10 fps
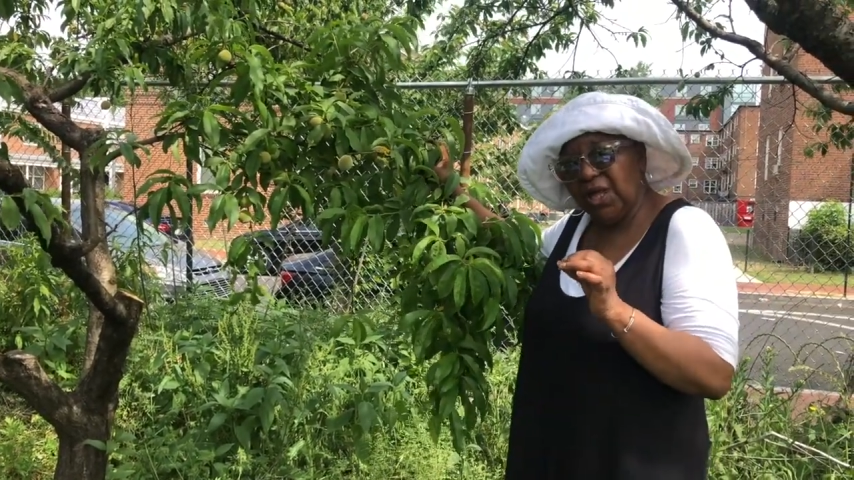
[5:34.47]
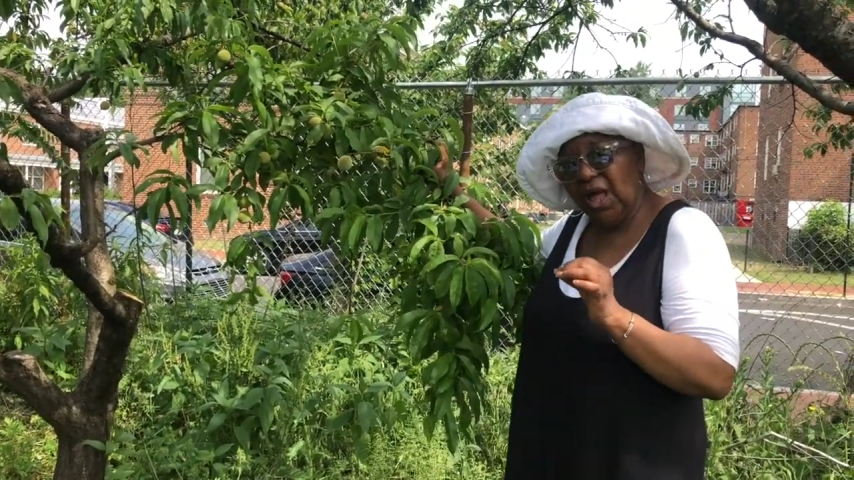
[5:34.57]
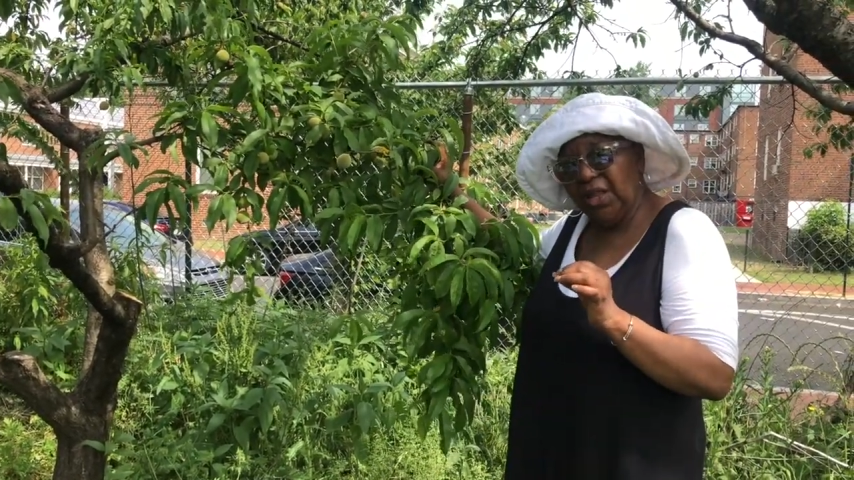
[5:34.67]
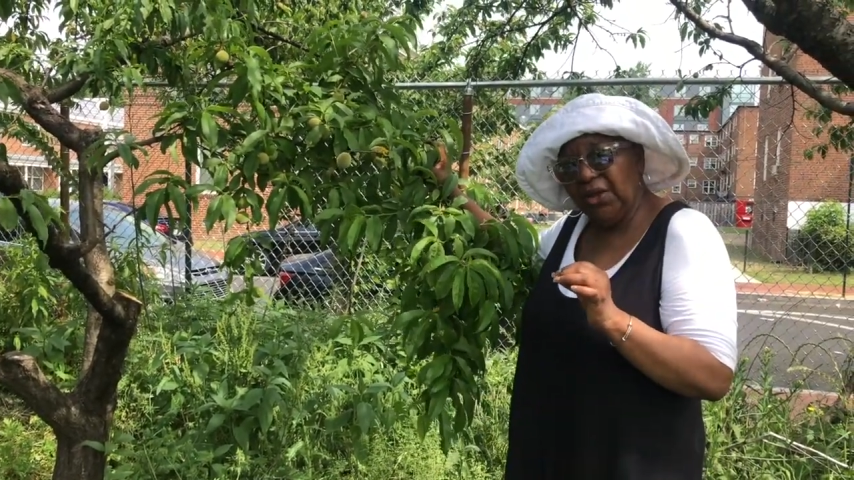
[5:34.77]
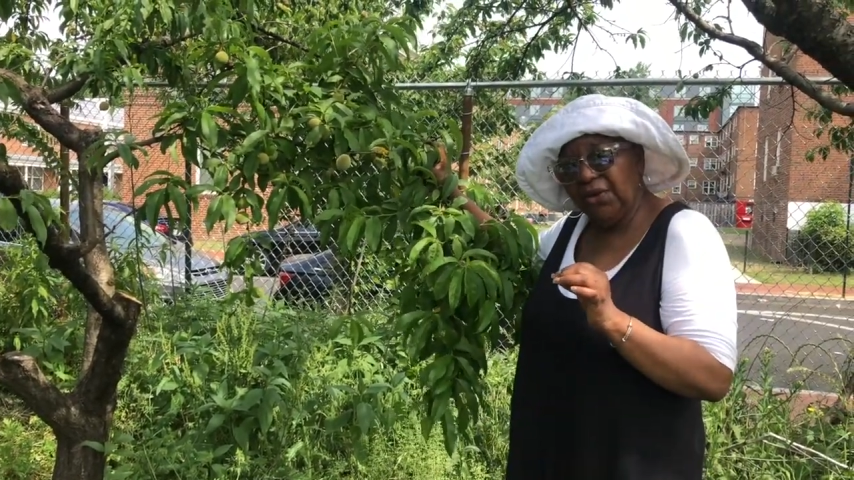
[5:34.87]

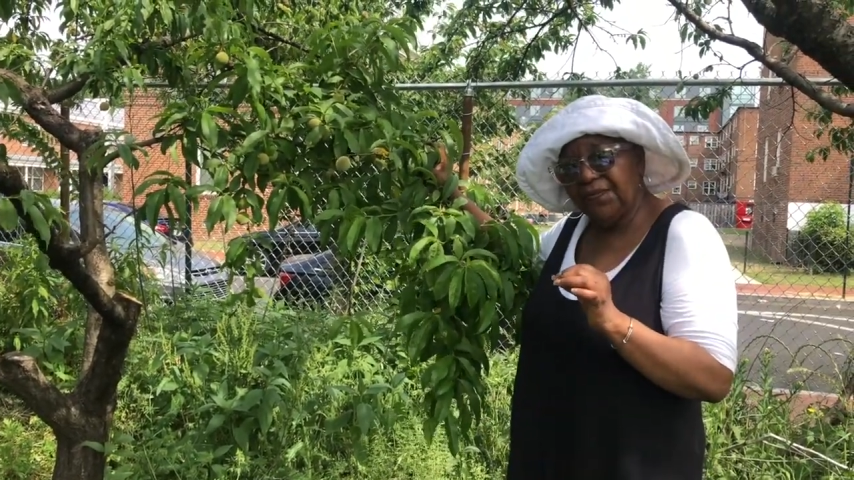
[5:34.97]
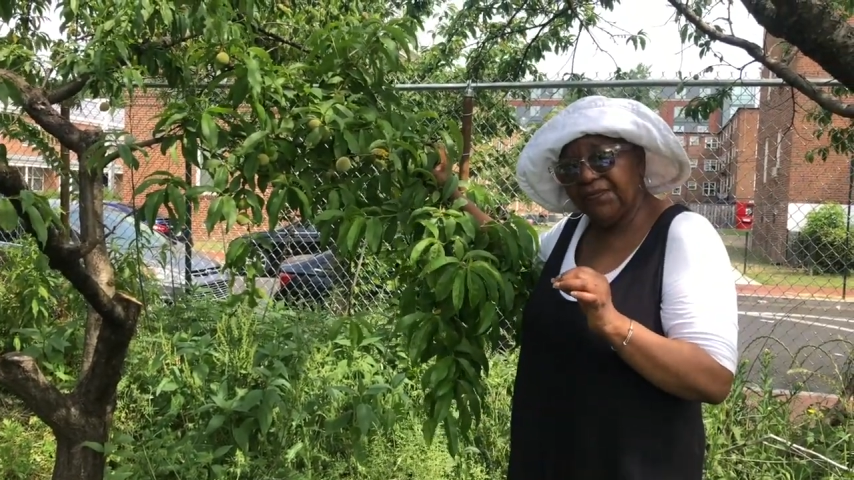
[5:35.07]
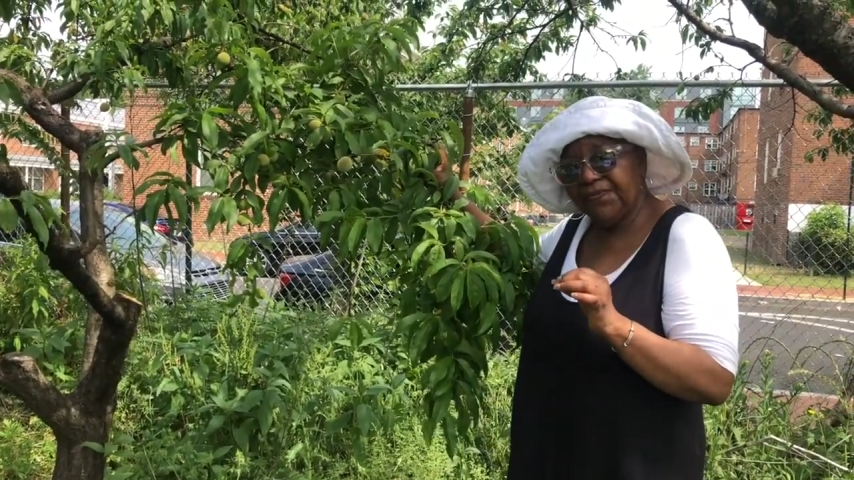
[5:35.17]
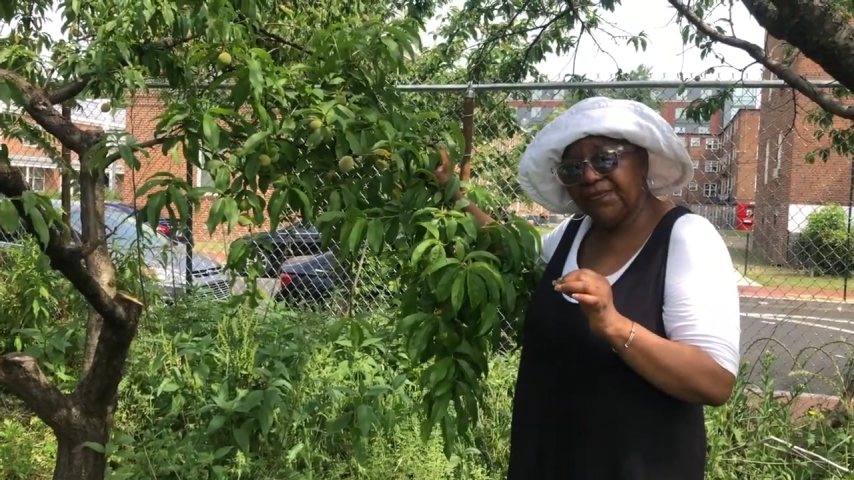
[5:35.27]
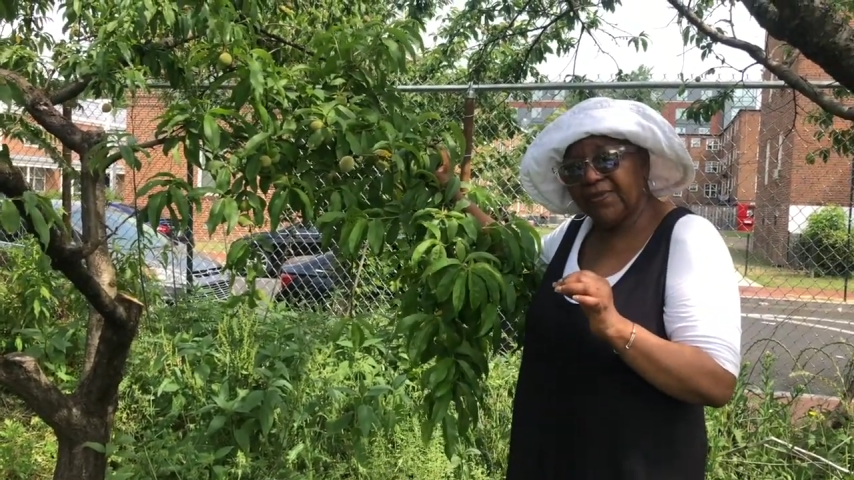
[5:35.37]
color.
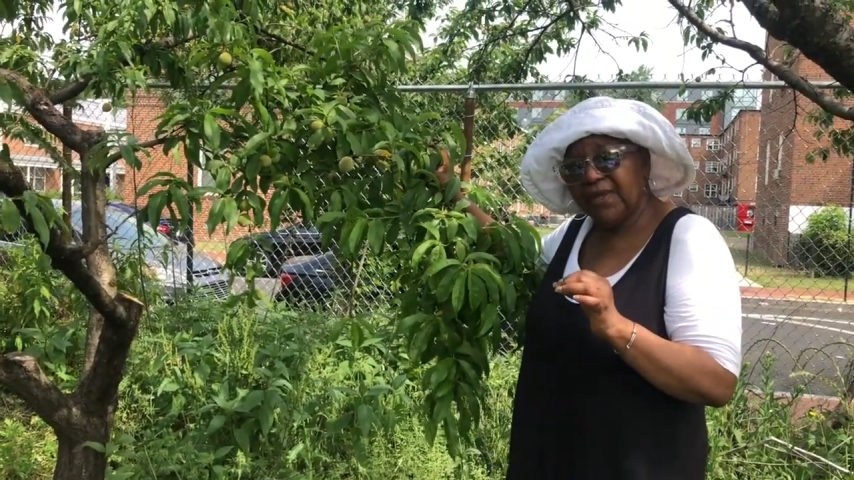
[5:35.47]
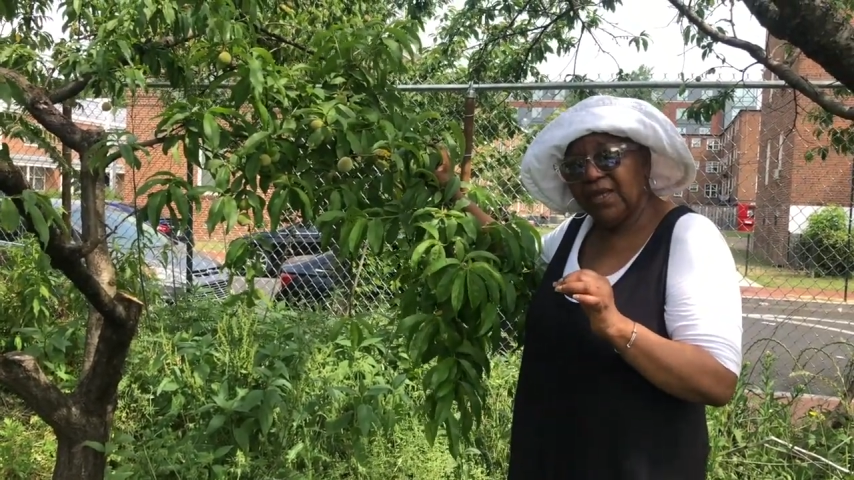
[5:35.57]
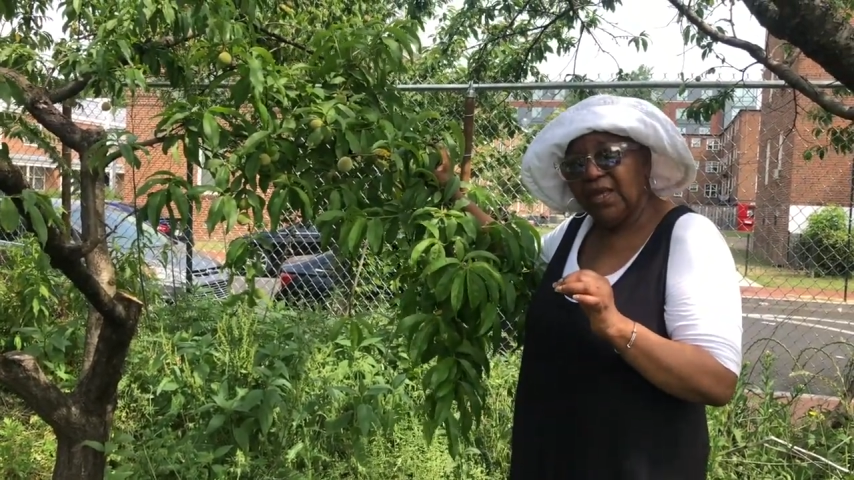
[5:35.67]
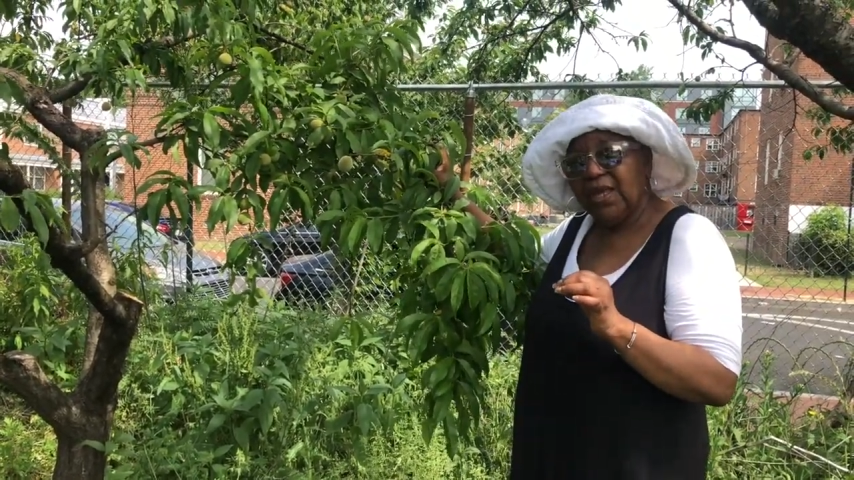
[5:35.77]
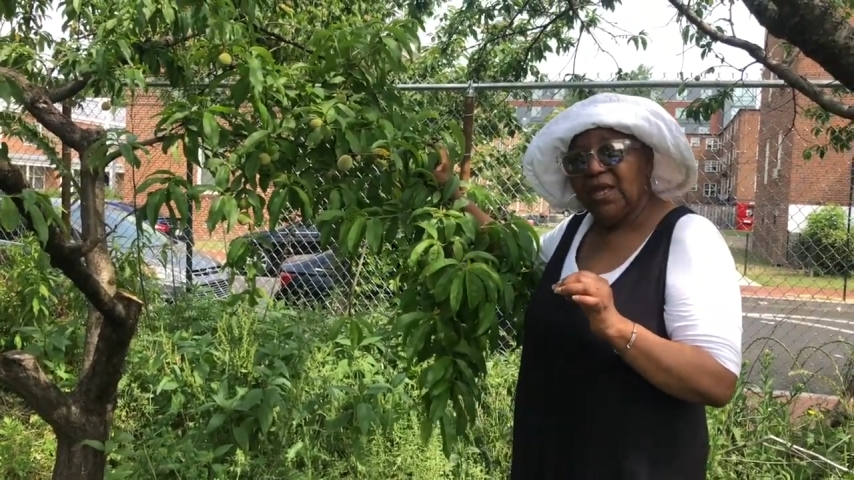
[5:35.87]

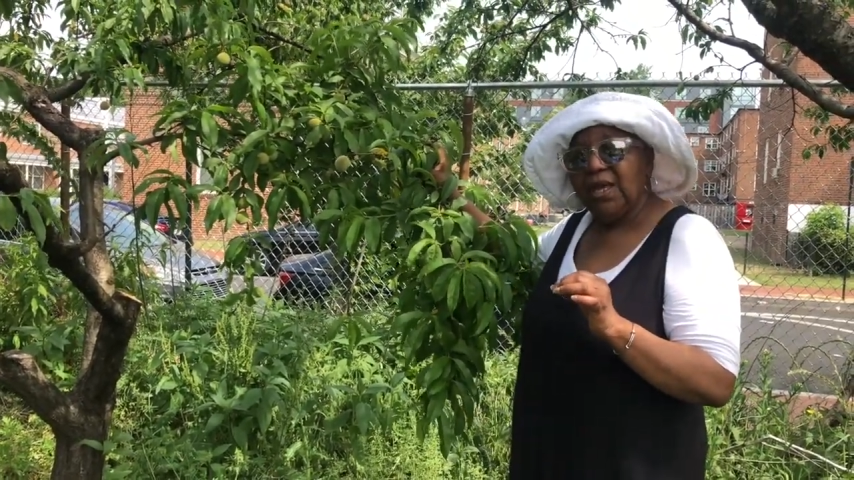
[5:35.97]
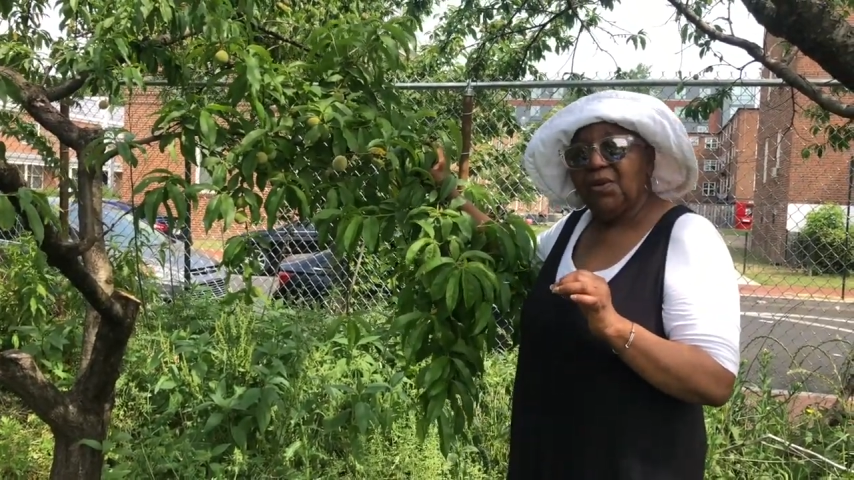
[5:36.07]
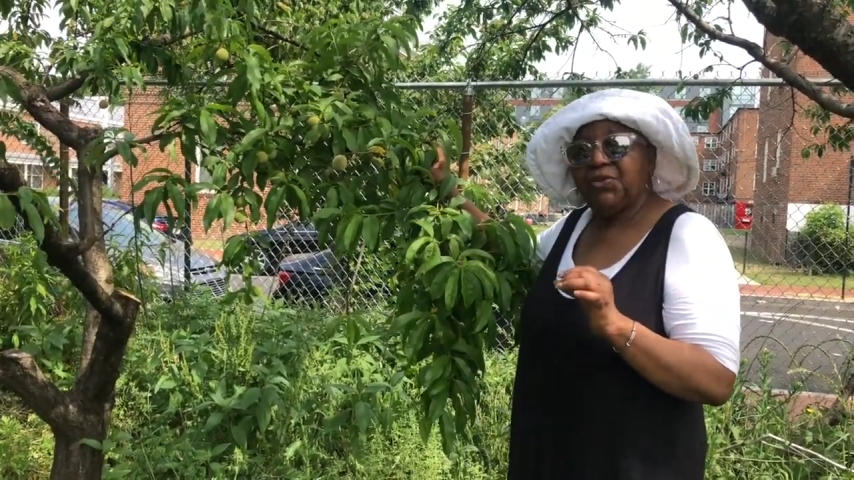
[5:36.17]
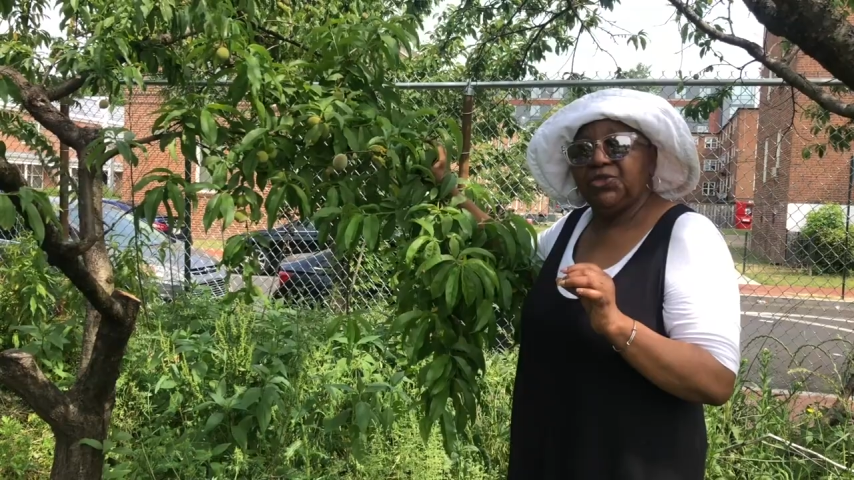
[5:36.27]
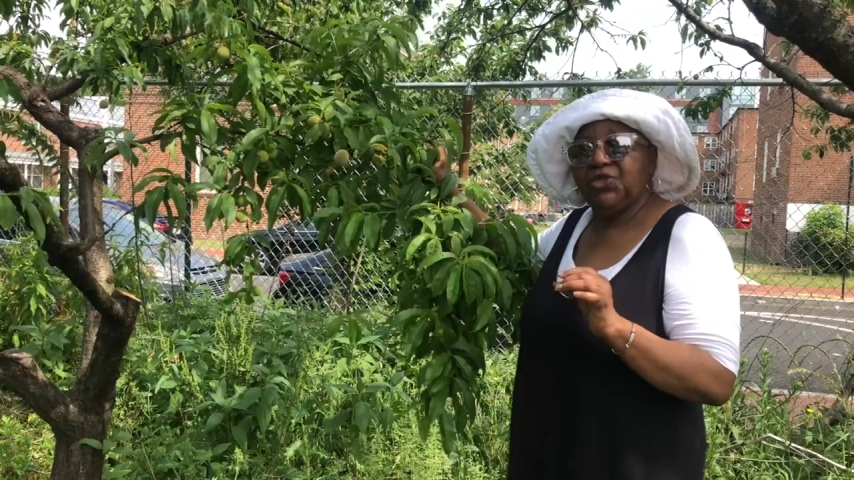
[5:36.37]
But